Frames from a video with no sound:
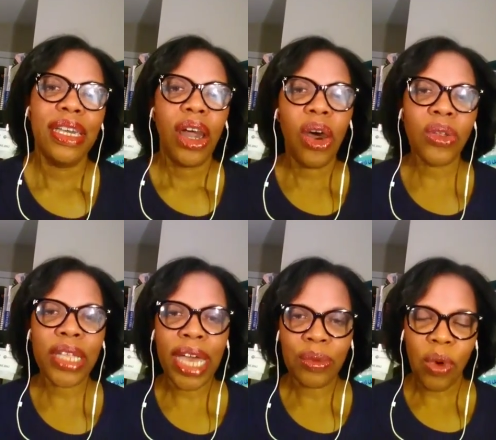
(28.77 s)

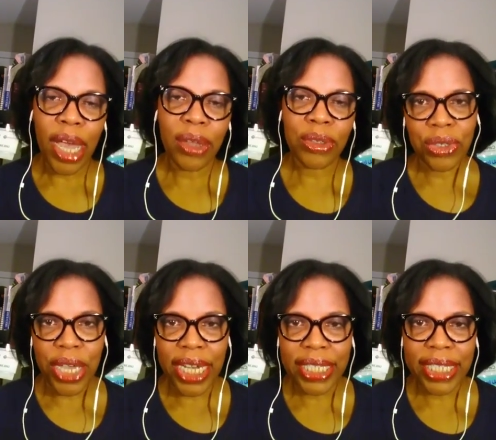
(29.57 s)
online wow
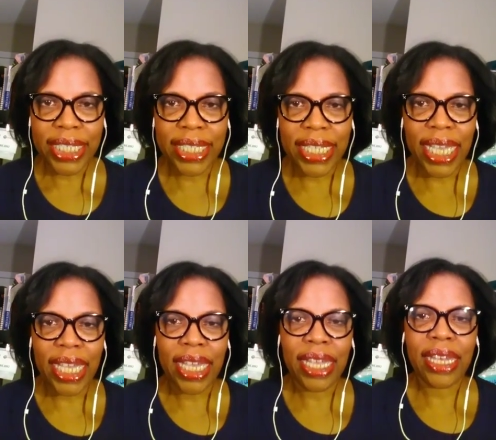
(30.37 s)
strategist,
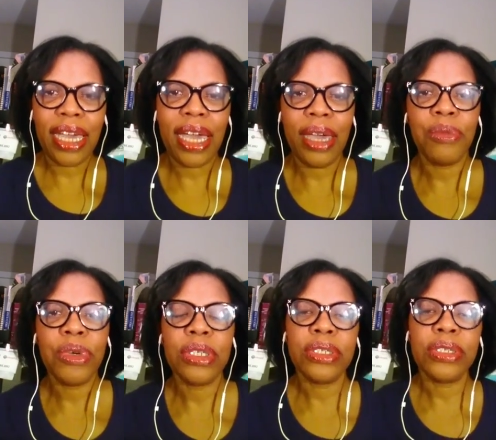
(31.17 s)
and I
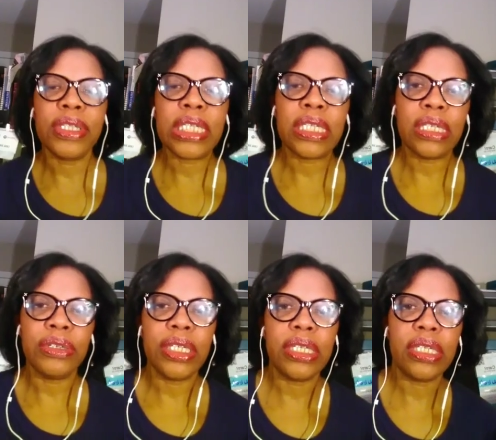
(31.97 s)
wanted to do this
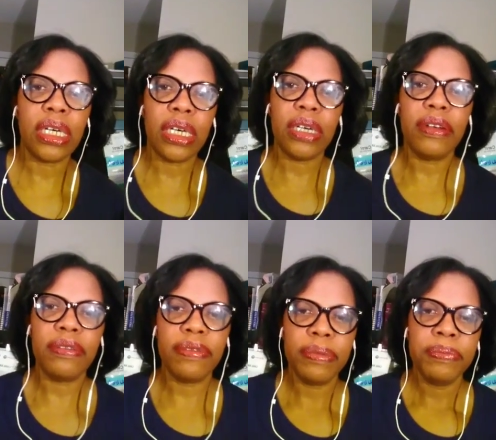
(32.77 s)
series of
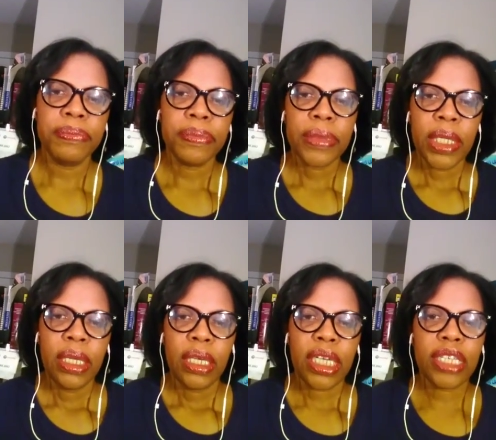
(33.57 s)

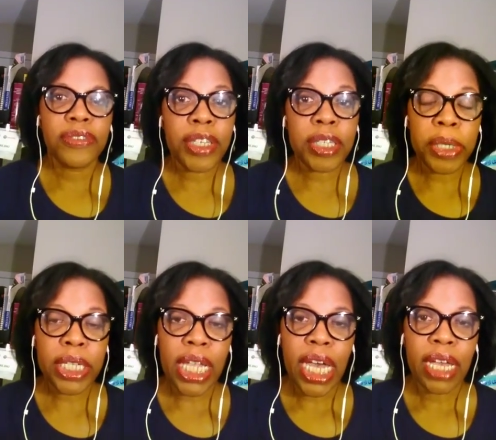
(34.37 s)
I guess Facebook
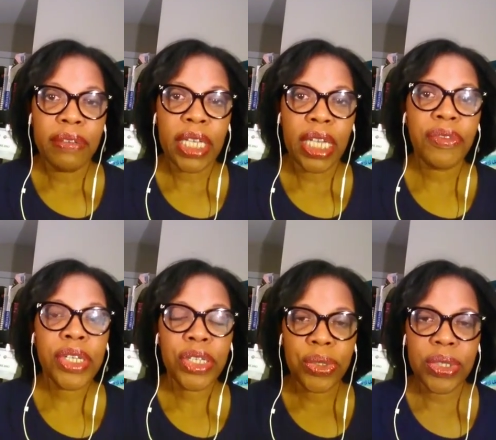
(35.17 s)
Lives every
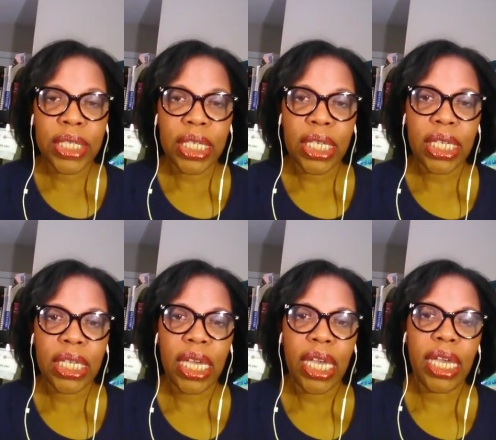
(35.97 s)
Tuesday
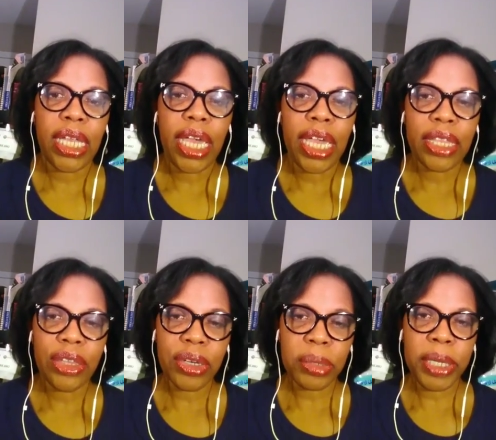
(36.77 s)
at
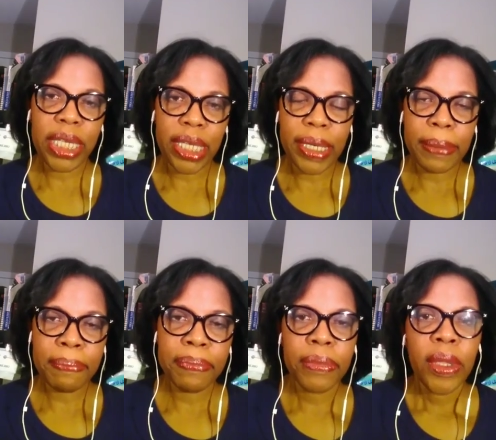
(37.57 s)
8:30
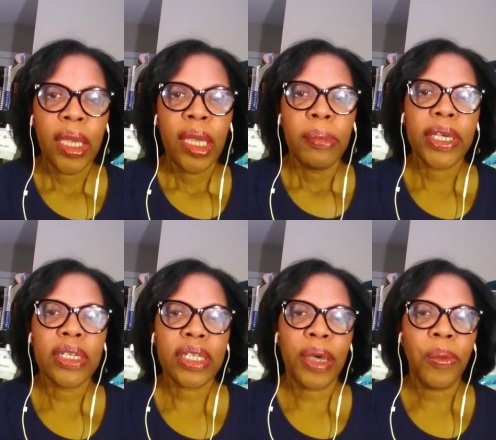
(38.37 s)
p.m.
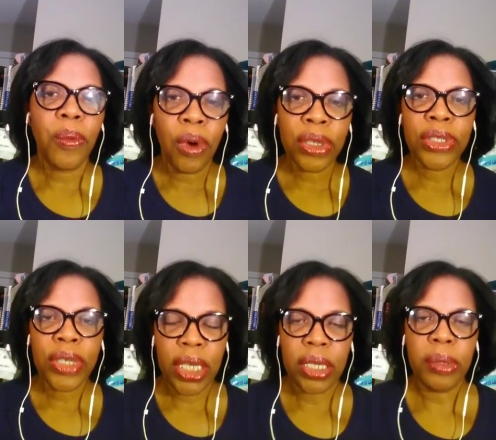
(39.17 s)
because I want to
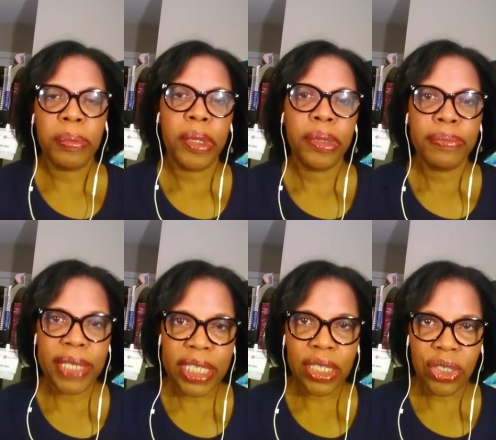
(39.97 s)
help
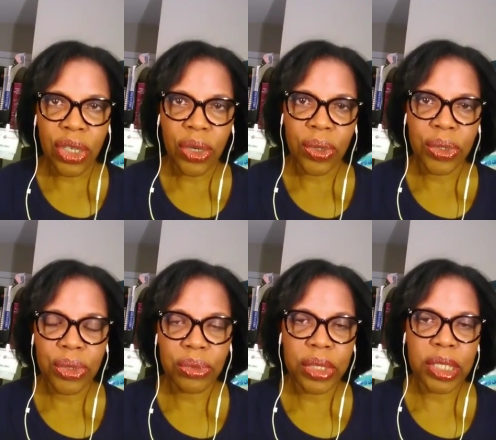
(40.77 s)
business
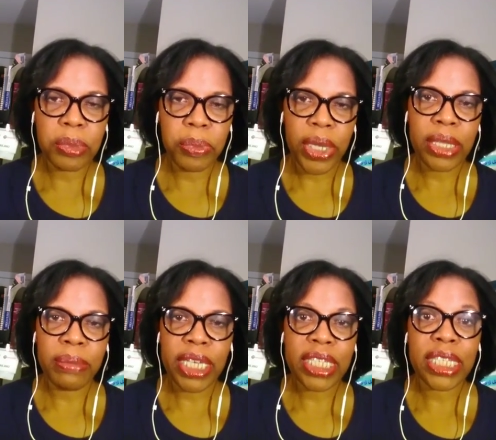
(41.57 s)
owners really spread the
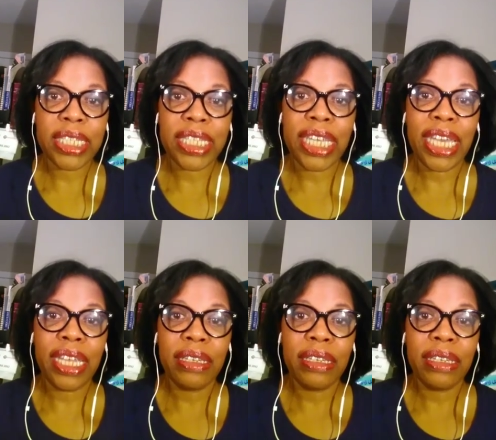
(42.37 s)
message that